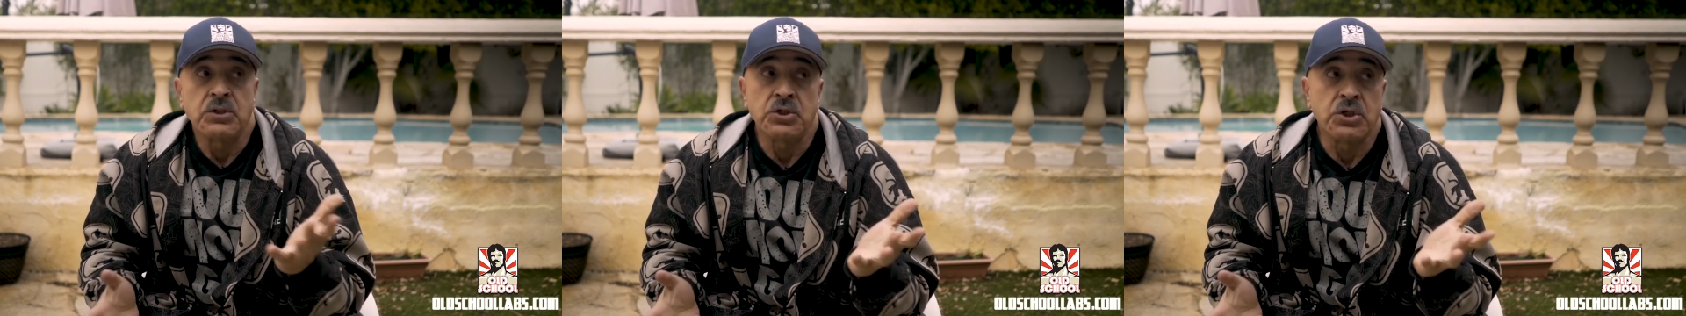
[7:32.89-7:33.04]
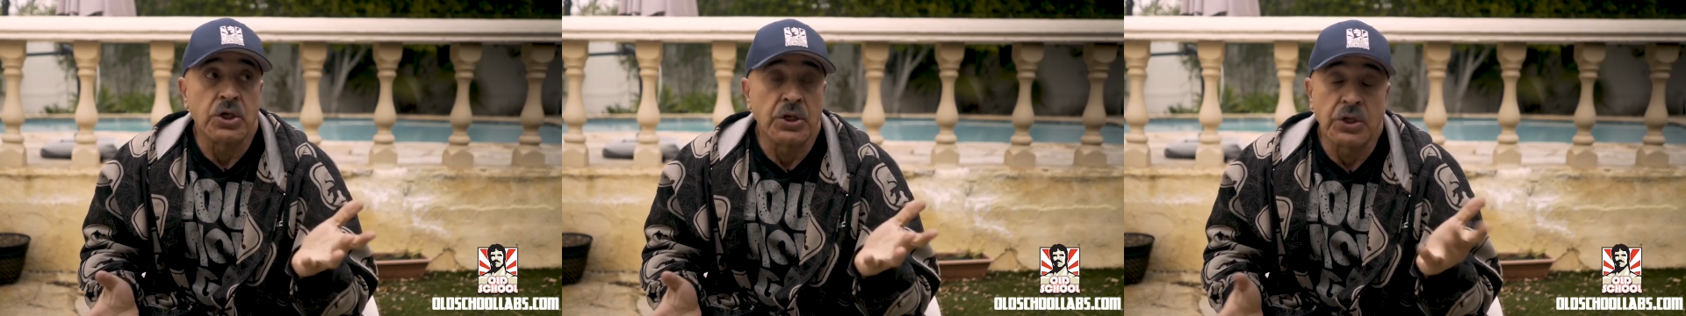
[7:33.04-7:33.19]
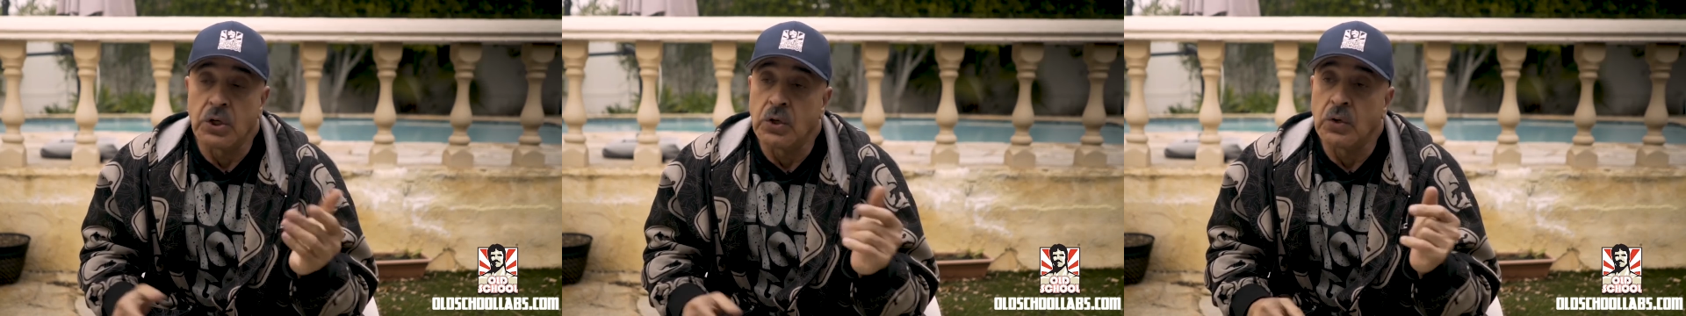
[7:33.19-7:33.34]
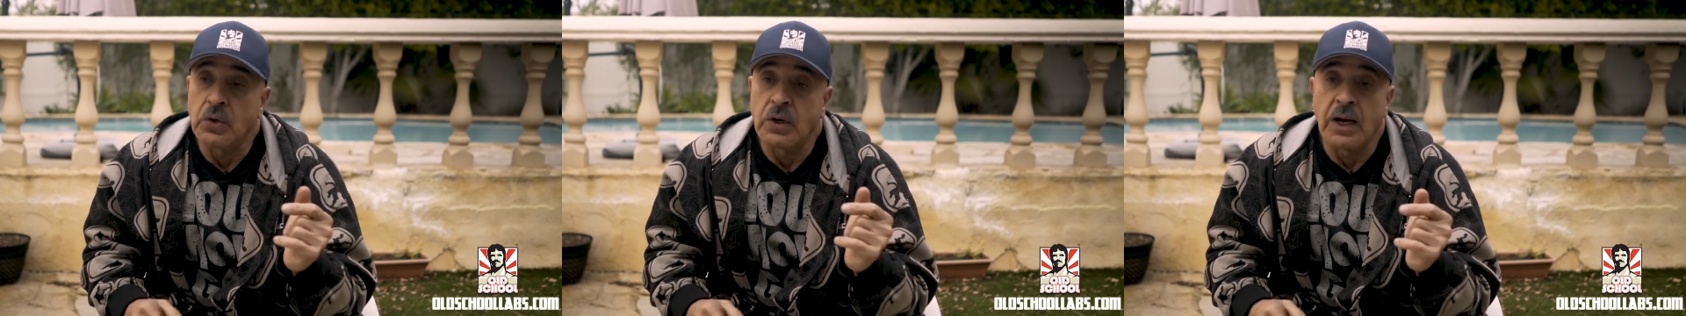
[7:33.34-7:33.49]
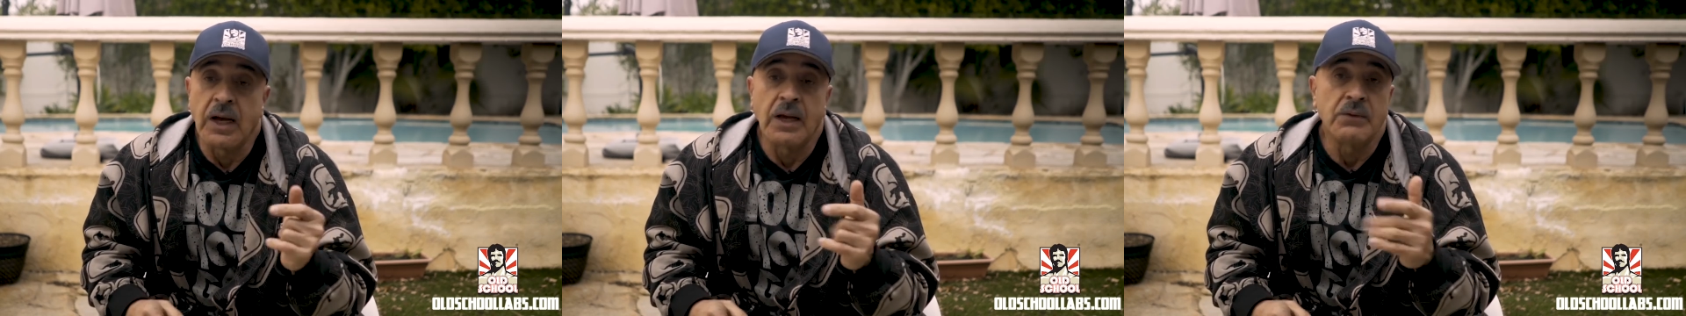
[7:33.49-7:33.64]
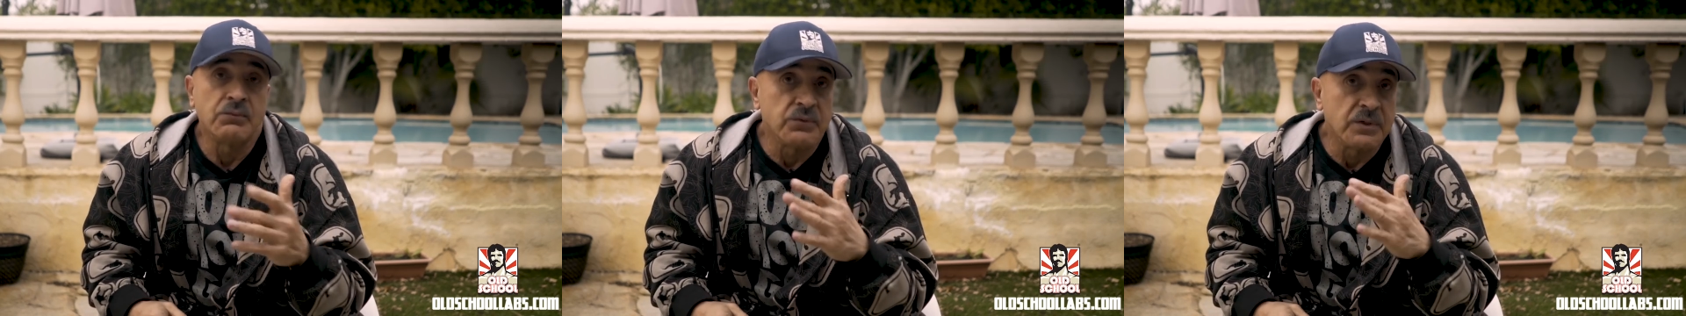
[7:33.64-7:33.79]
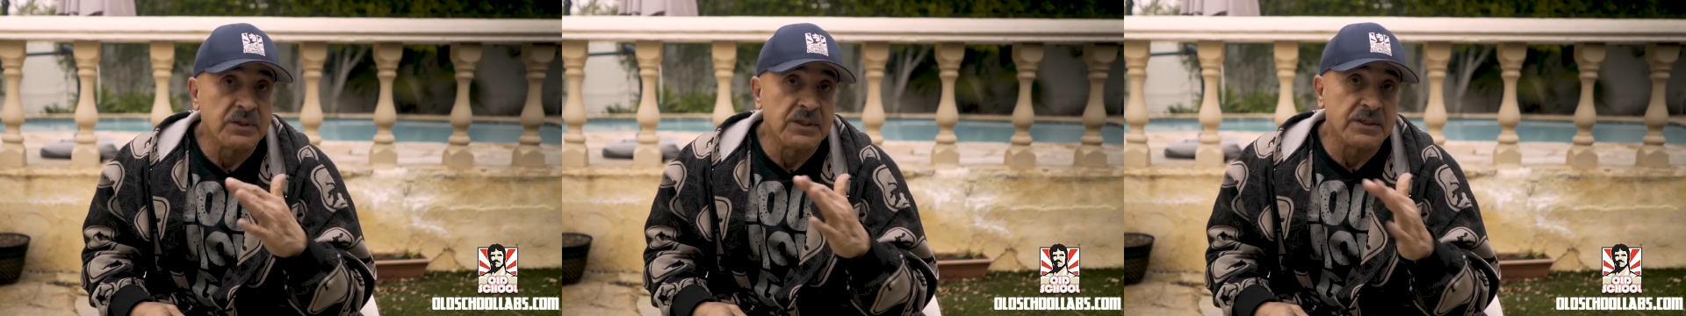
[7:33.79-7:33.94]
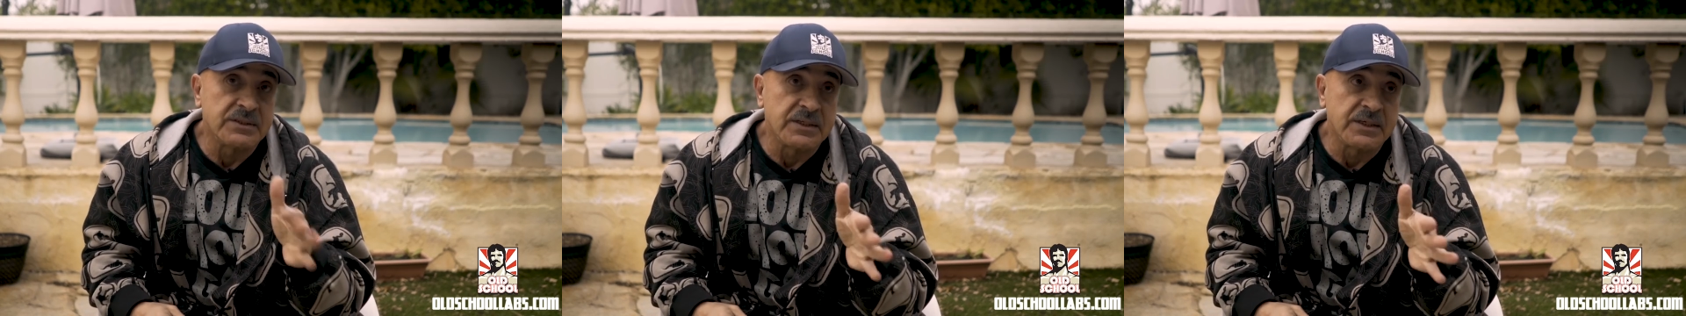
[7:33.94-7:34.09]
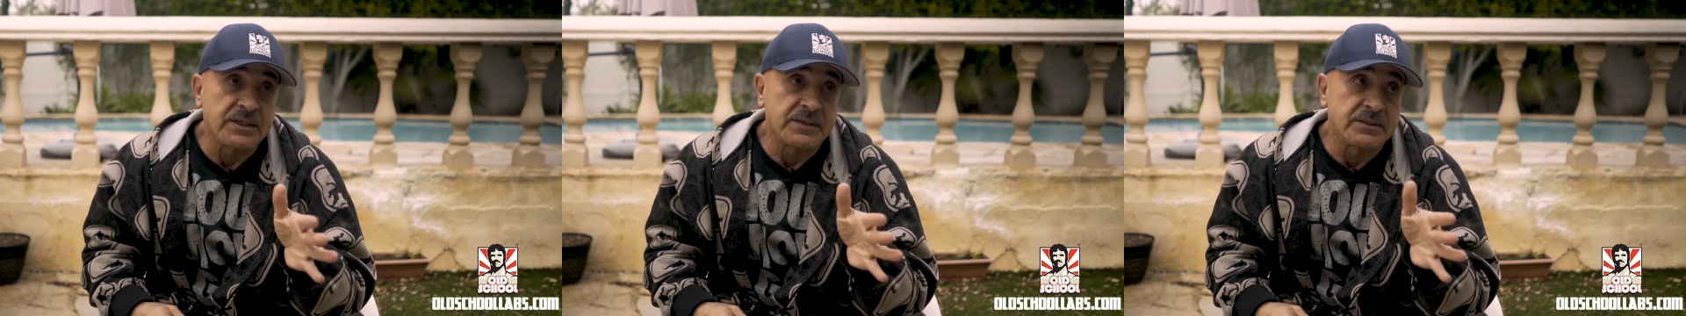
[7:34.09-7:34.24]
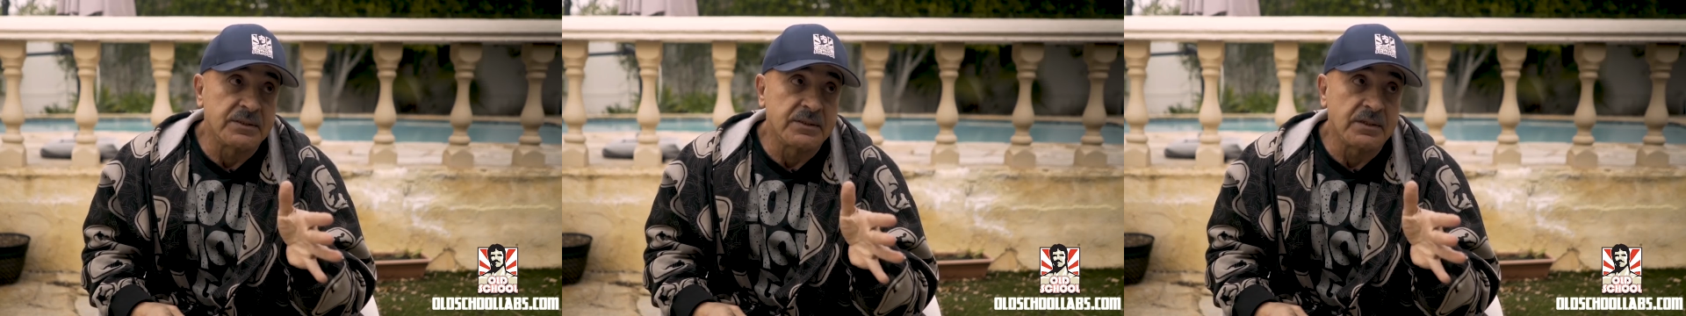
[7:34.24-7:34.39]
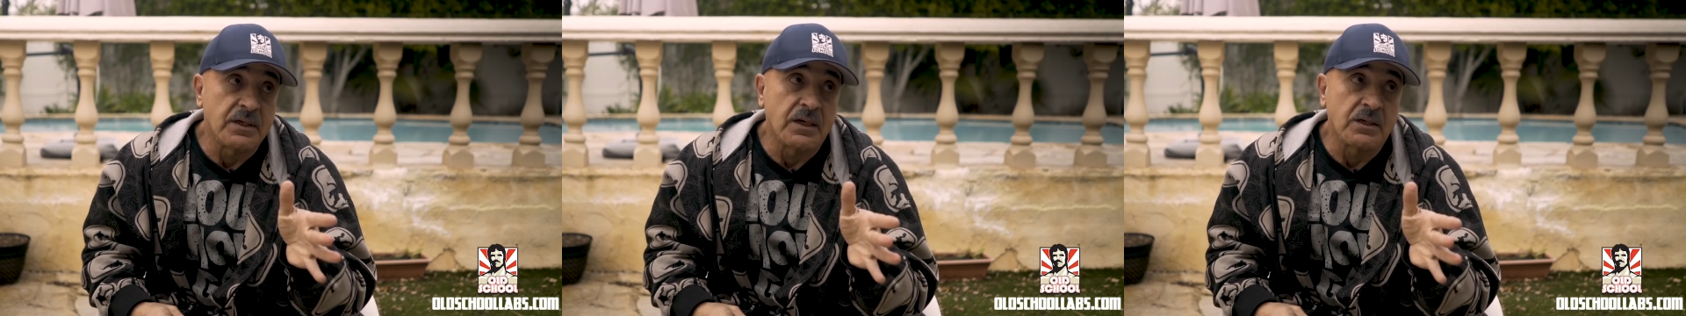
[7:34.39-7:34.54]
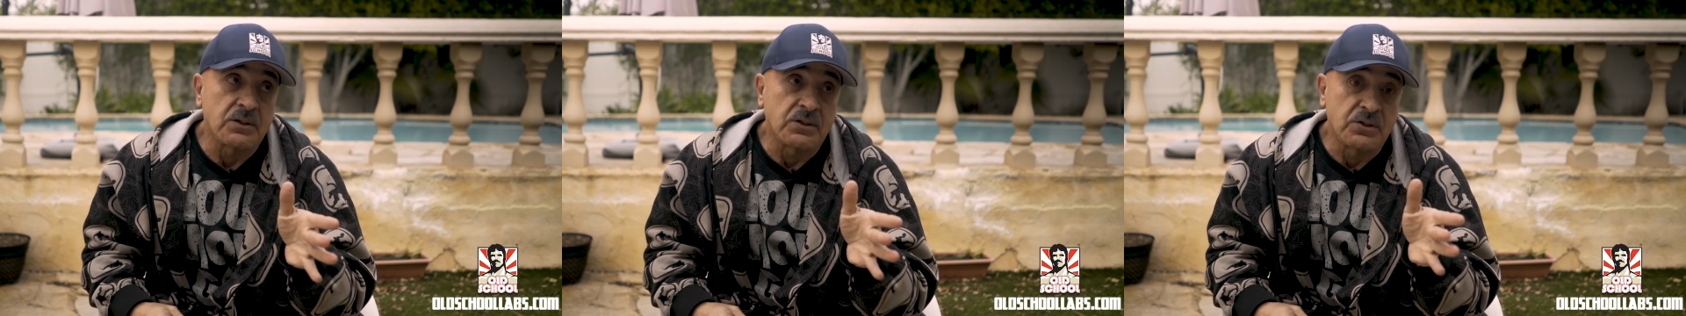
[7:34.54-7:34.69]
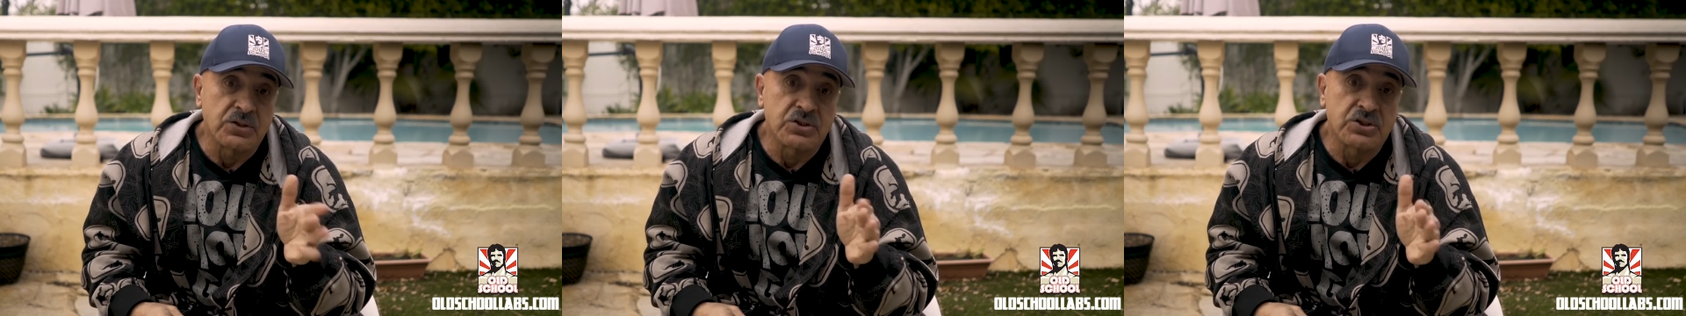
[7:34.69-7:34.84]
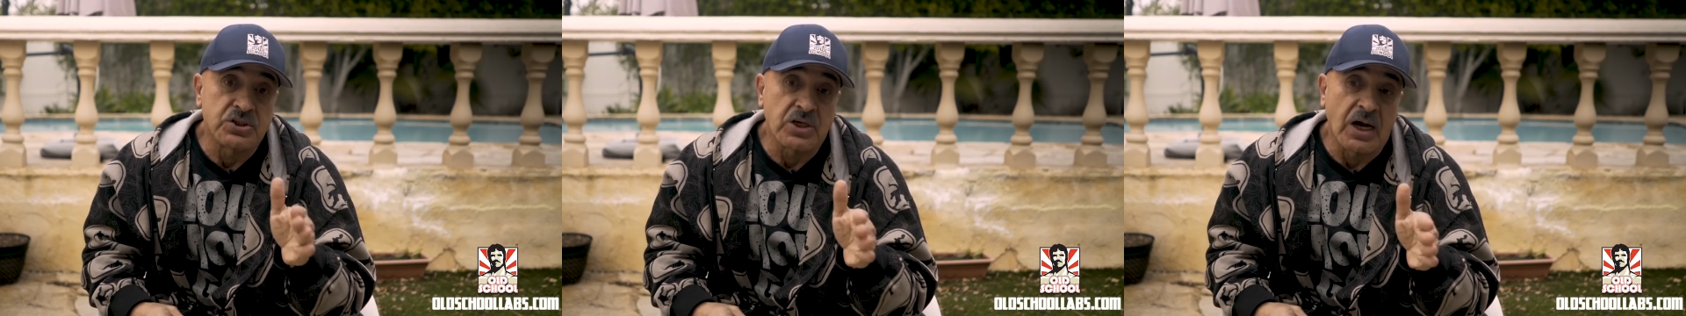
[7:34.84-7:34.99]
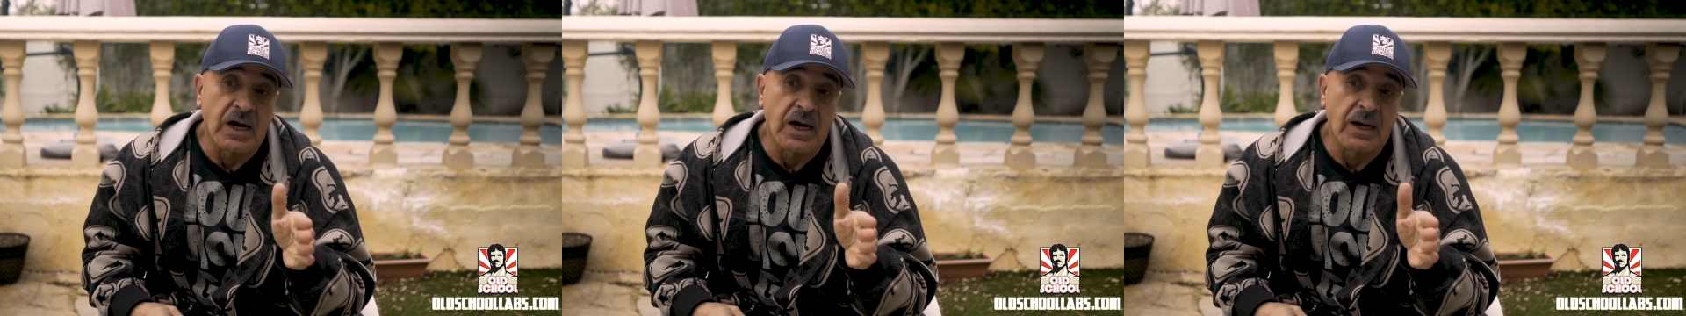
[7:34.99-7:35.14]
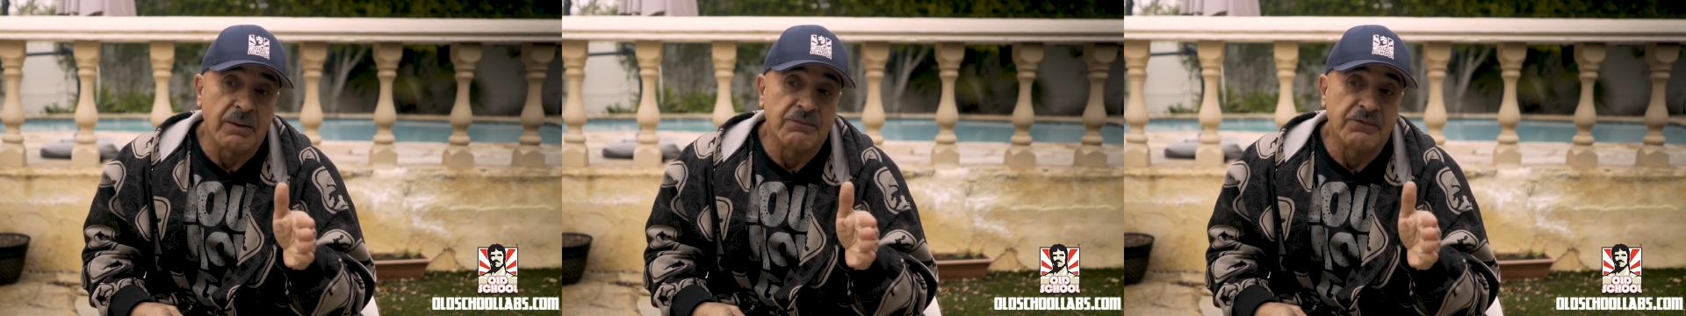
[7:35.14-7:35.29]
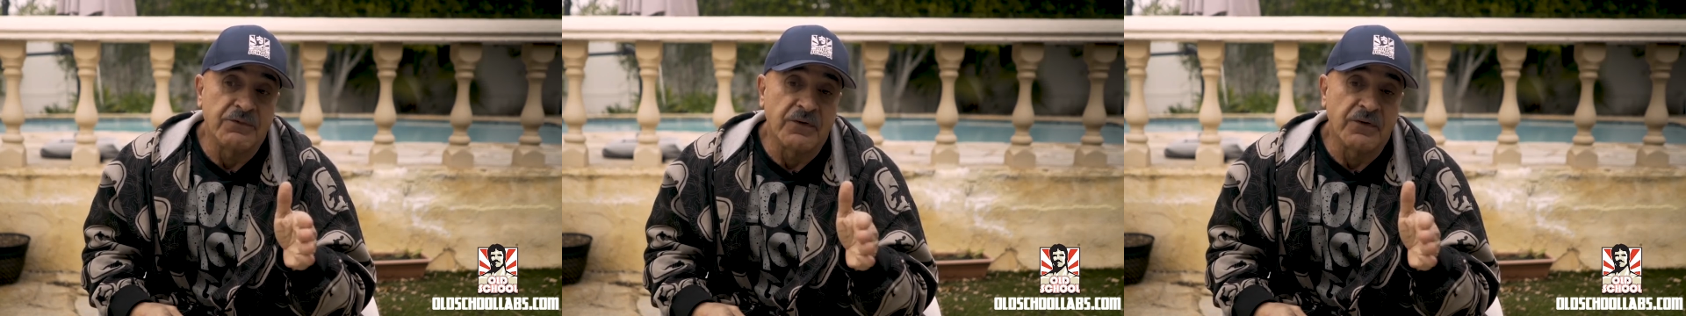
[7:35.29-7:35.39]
You know, I really did a good job